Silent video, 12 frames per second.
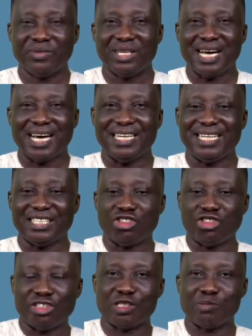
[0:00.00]
and they are
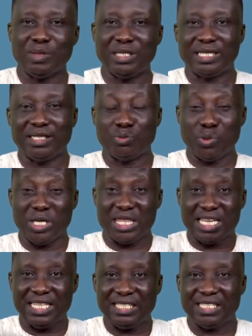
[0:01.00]
transmitted
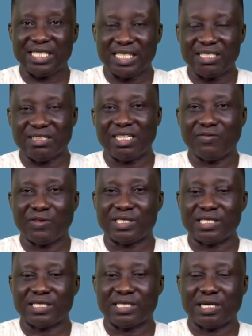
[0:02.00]
within the central nervous
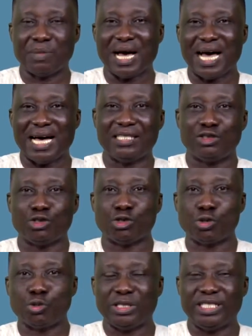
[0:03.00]
system and
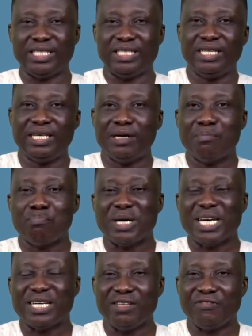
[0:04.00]
to the
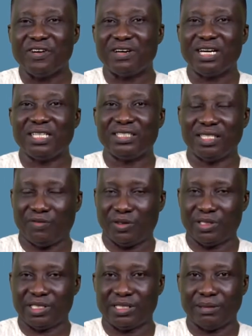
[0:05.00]
peripheral nervous
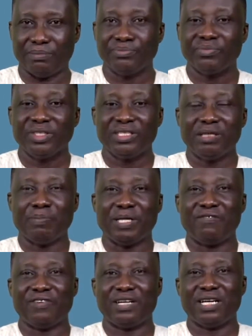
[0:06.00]
system. The
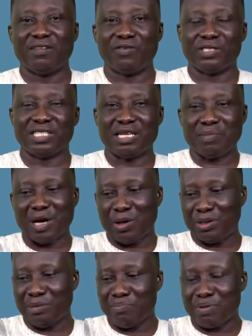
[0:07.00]
peripheral nervous system are
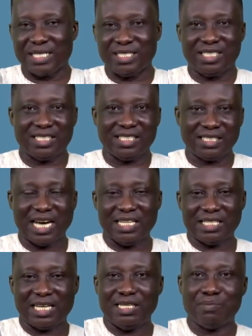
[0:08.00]
all the branches, the tiny,
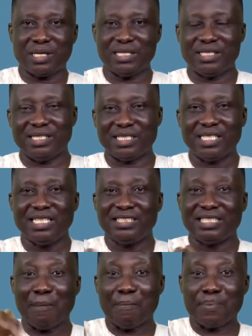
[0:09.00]
tiny branches
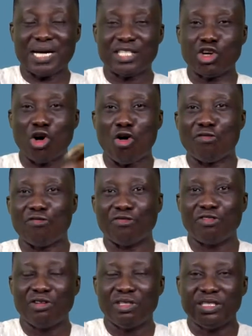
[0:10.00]
that branch off
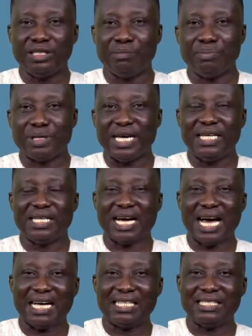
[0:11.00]
the brain
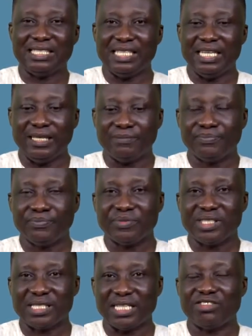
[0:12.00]
and the
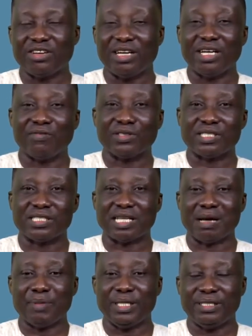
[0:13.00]
central nervous
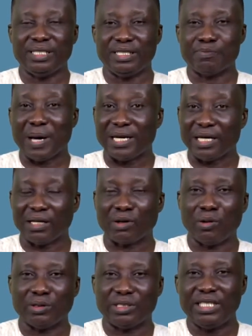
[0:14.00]
system, the spinal
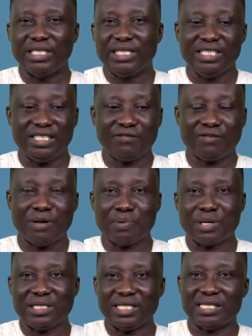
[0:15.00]
cord, the different
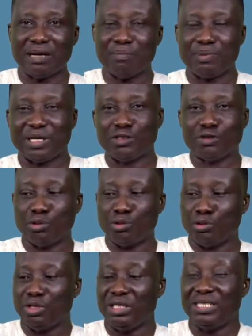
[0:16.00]
branches that branch
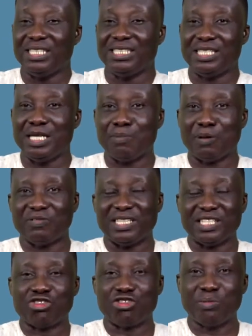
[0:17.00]
to the tip of the
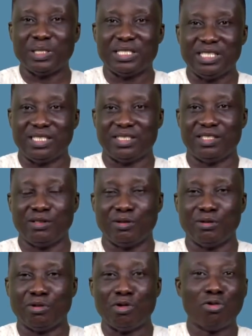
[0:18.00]
extremities,
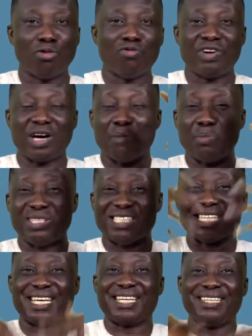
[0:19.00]
all over our body. It's
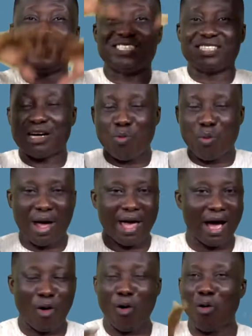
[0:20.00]
like electrical
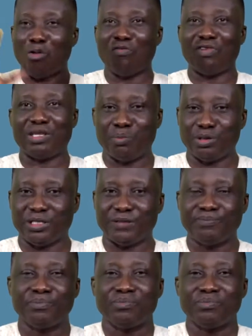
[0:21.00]
wire all over the body.